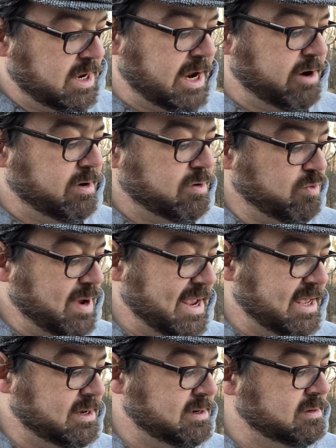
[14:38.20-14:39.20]
Eric
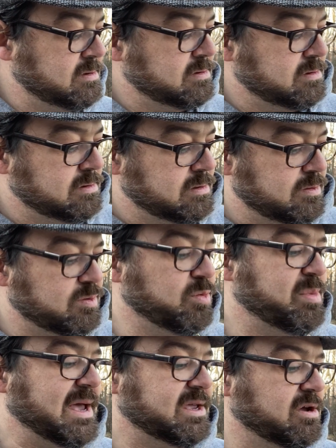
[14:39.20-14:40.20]
ran through
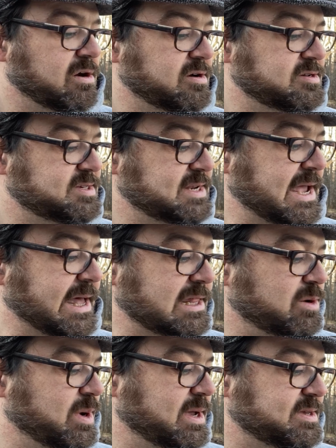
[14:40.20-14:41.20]
backyards and
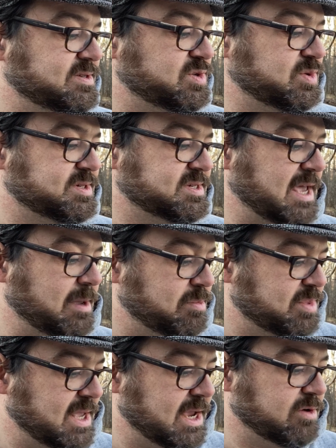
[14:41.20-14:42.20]
alleyways to
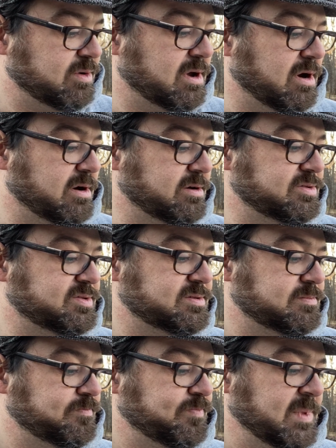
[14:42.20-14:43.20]
escape the angry guards.
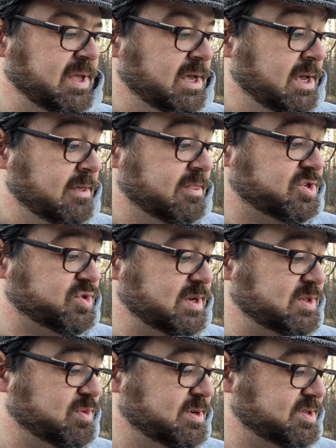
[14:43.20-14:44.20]
The
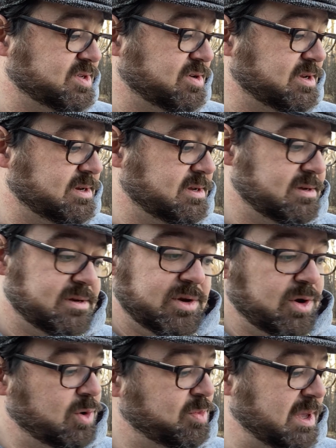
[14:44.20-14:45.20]
streets were deserted,
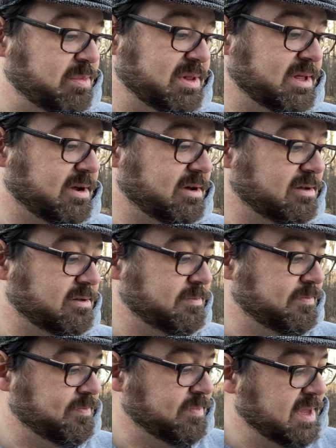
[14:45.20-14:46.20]
no people at all.
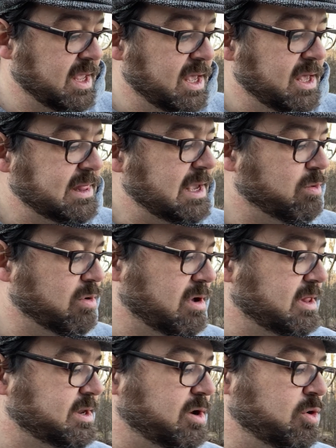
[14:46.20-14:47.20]
They were
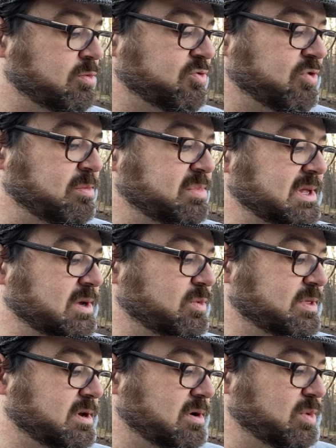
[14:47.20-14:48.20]
all at home, trembling
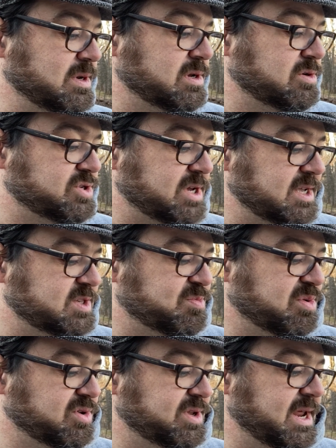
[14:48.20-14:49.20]
with their window shades
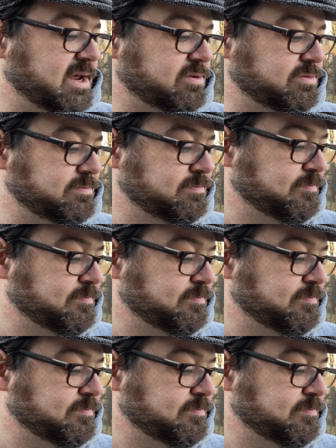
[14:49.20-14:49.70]
pulled down.